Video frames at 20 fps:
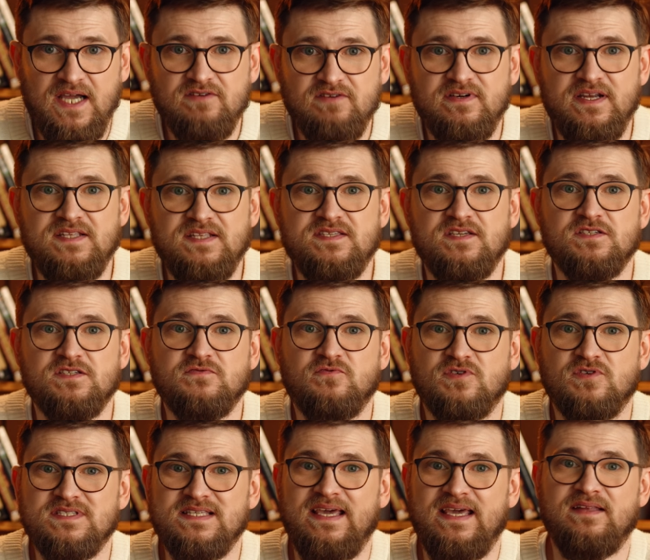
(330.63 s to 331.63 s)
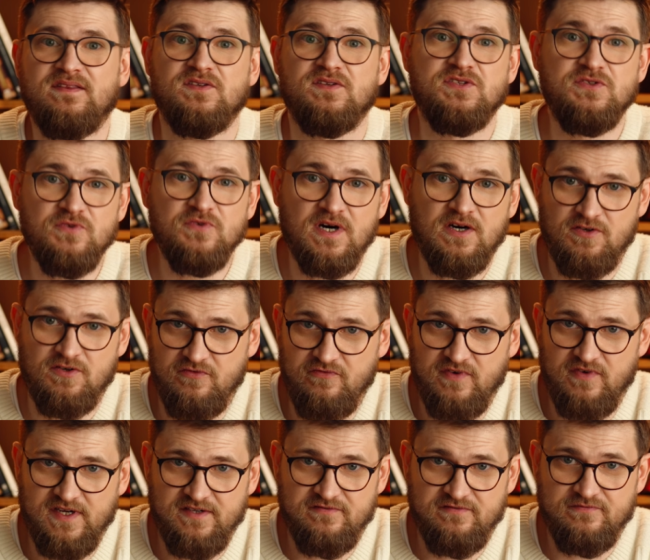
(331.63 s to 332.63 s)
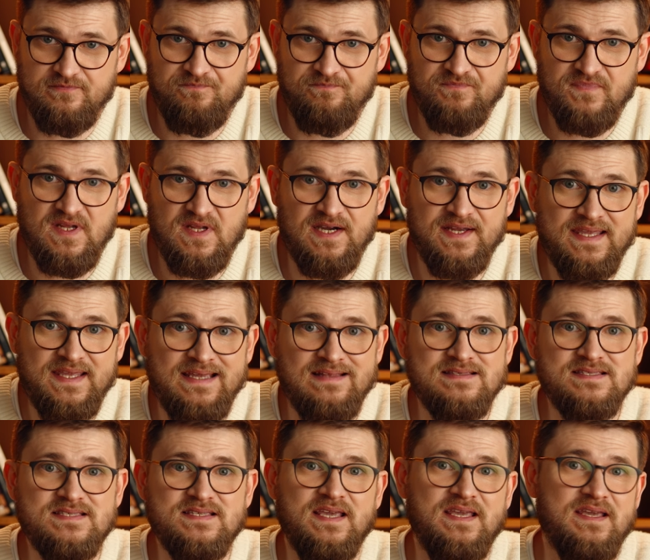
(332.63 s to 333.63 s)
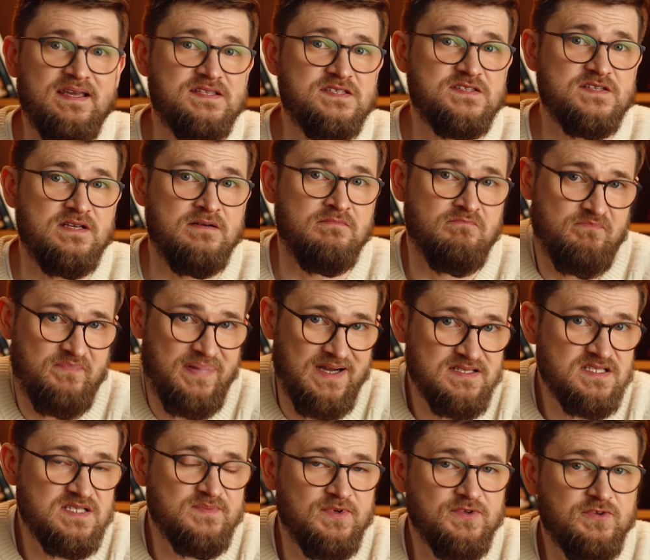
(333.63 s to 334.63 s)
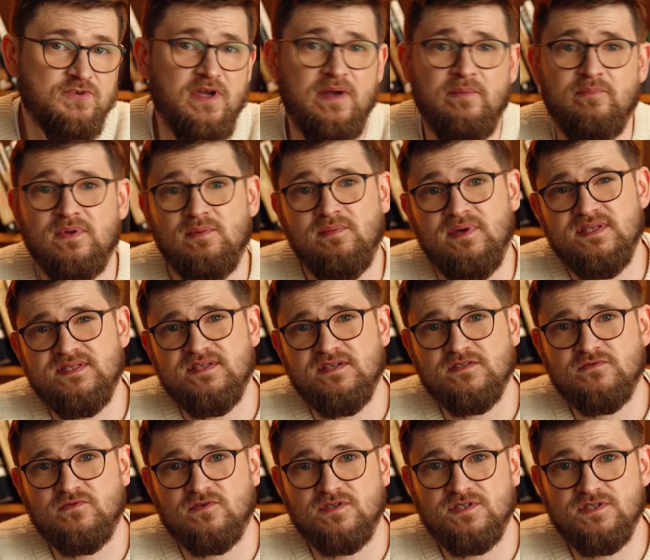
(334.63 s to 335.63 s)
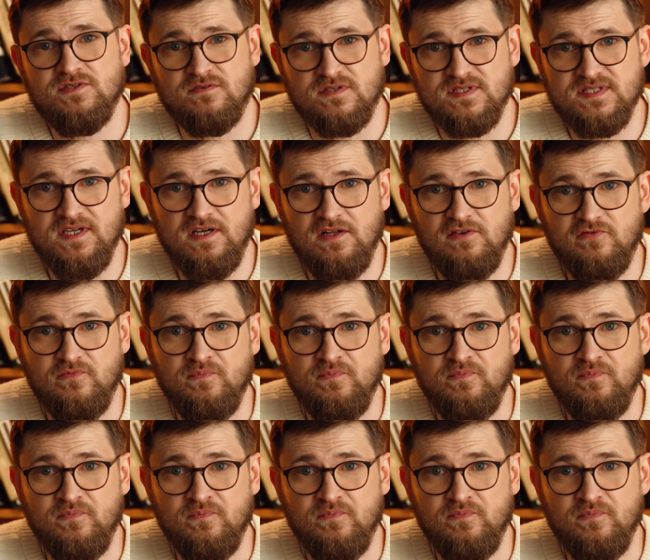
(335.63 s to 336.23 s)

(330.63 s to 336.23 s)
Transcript: rate Salesforce at 2 out of 5. I can't say it's impossible to implement Salesforce yourself.